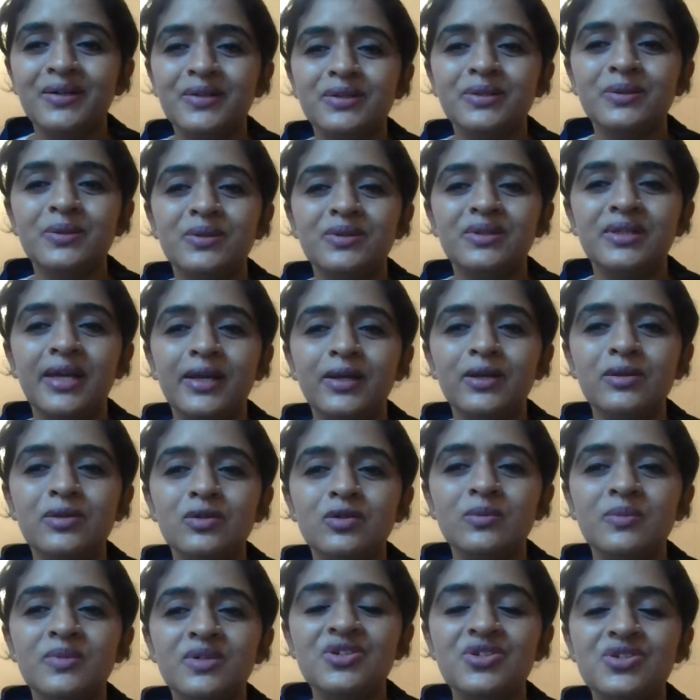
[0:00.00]
So thank you
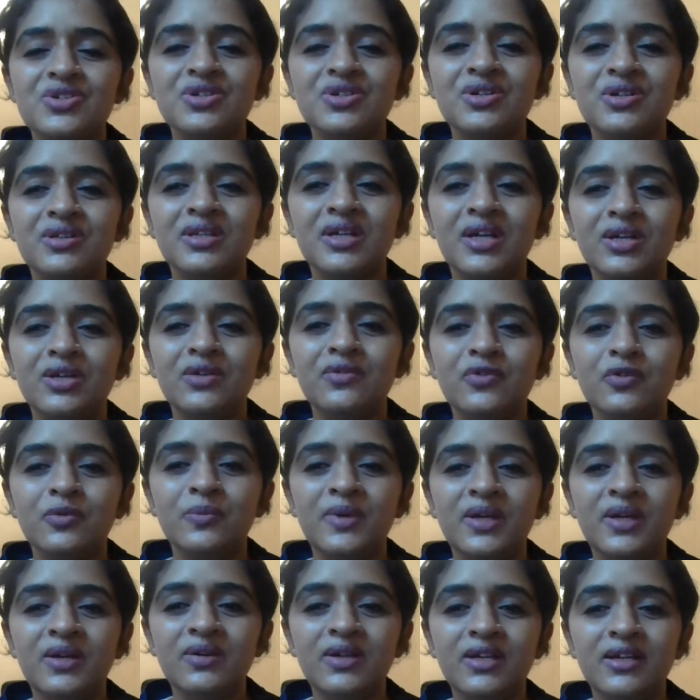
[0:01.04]
so much. Thank you for
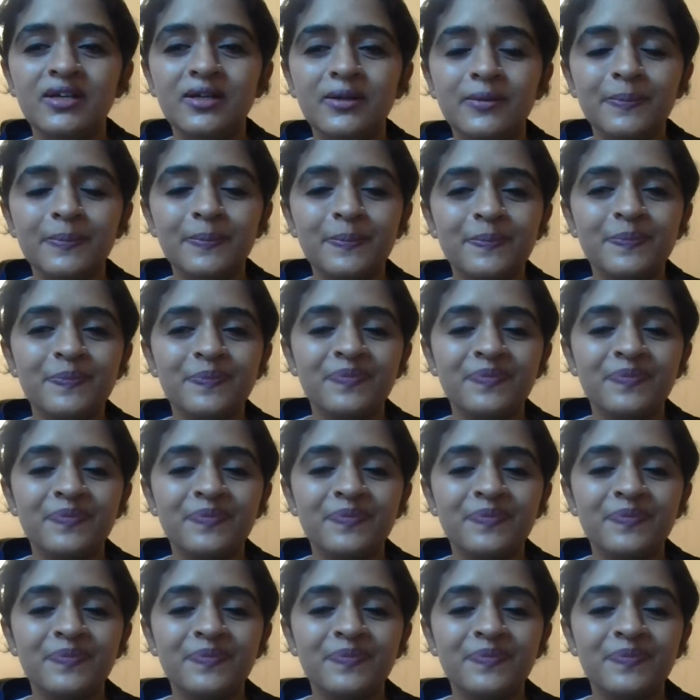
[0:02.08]
being here.